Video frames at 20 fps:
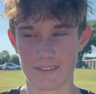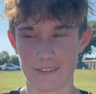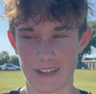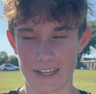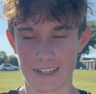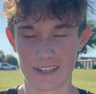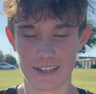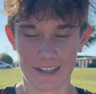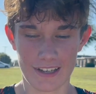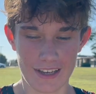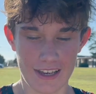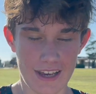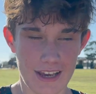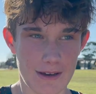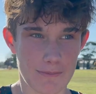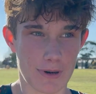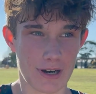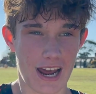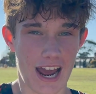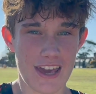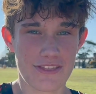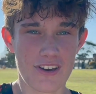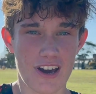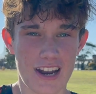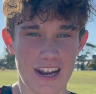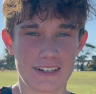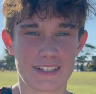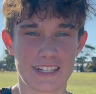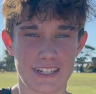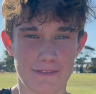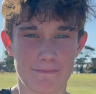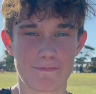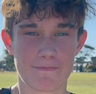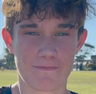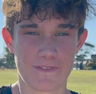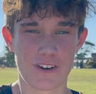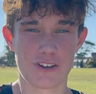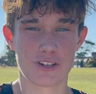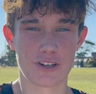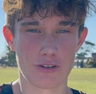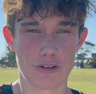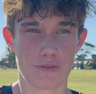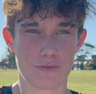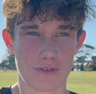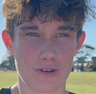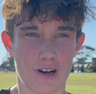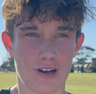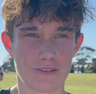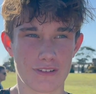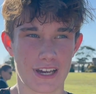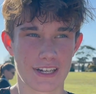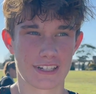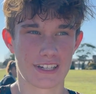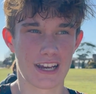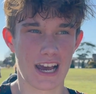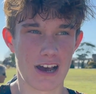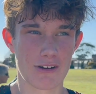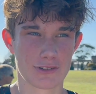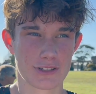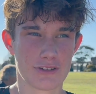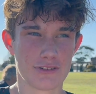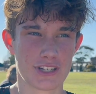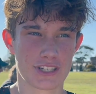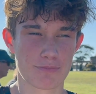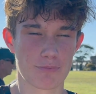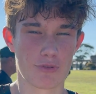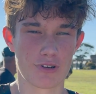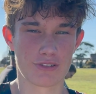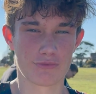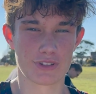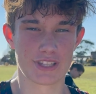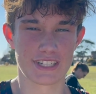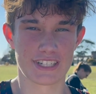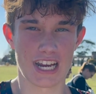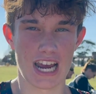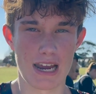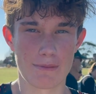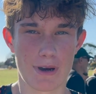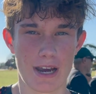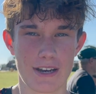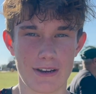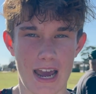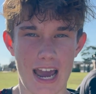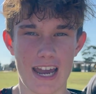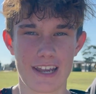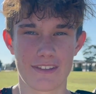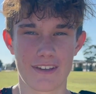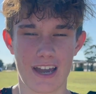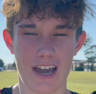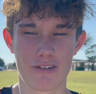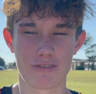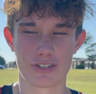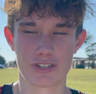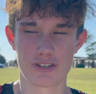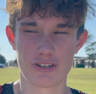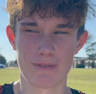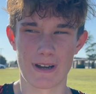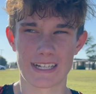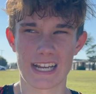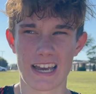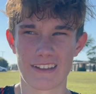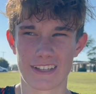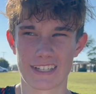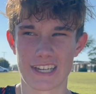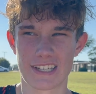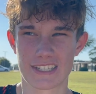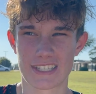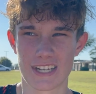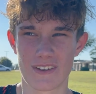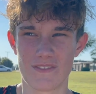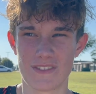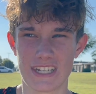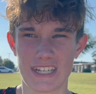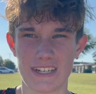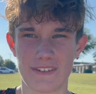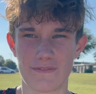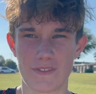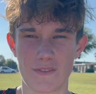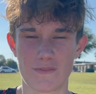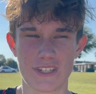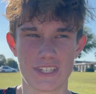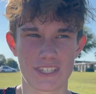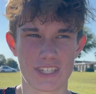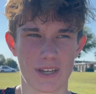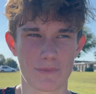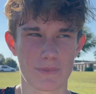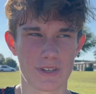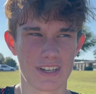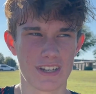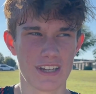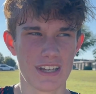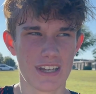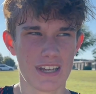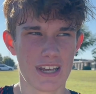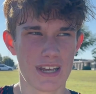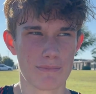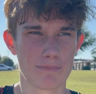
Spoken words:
Like, but I thought I did very good overall. Like, I was a little disappointed with the time. I would assume I got, like, a 17:50 something.